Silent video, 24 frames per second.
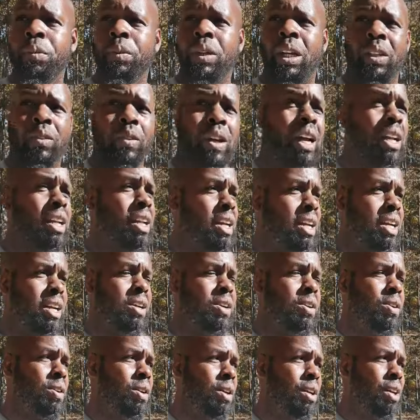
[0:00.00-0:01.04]
And right
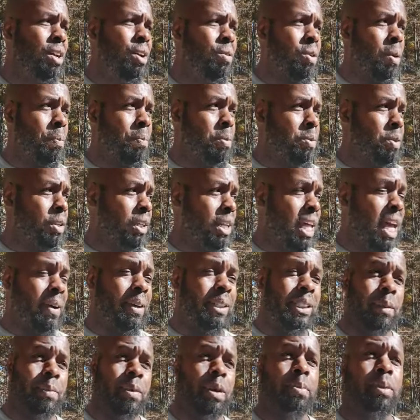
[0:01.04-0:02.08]
now, the
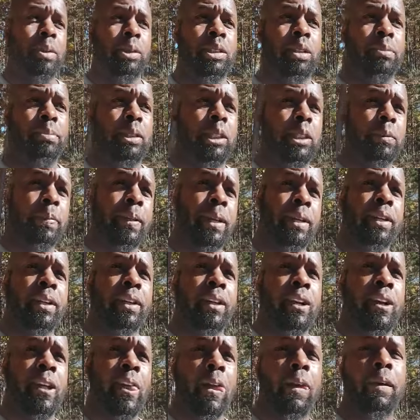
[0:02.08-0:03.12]
language that people should be
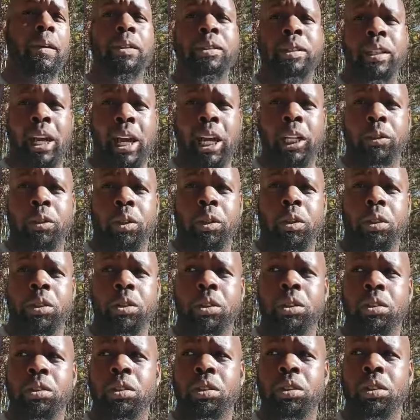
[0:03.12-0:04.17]
speaking is
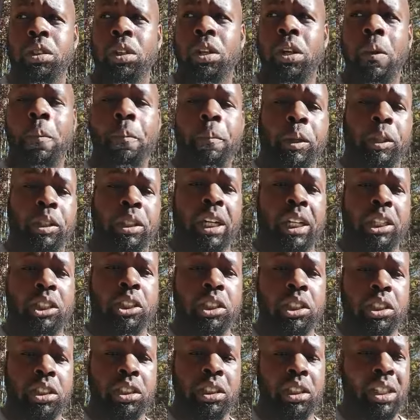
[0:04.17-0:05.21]
agricultural,
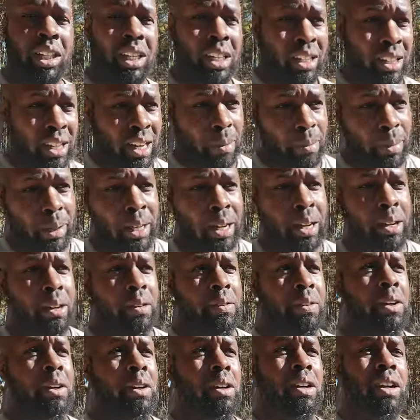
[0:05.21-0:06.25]
production, coming out of
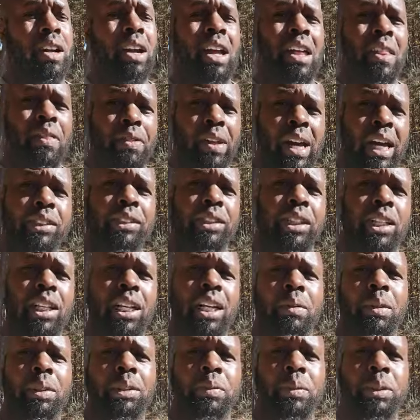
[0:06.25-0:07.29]
her. That's the
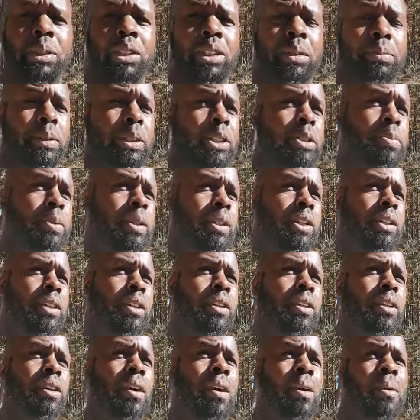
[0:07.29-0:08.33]
language we should be
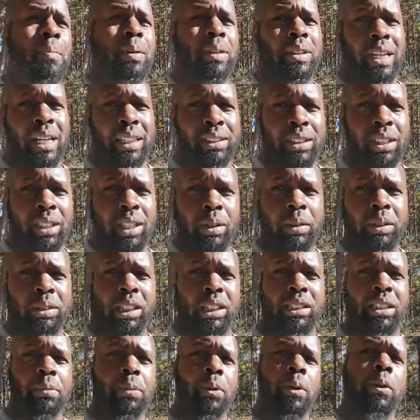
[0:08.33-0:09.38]
speaking. But that's the language
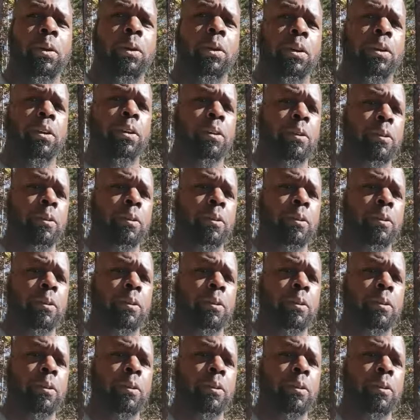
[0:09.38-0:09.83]
that's abhorred.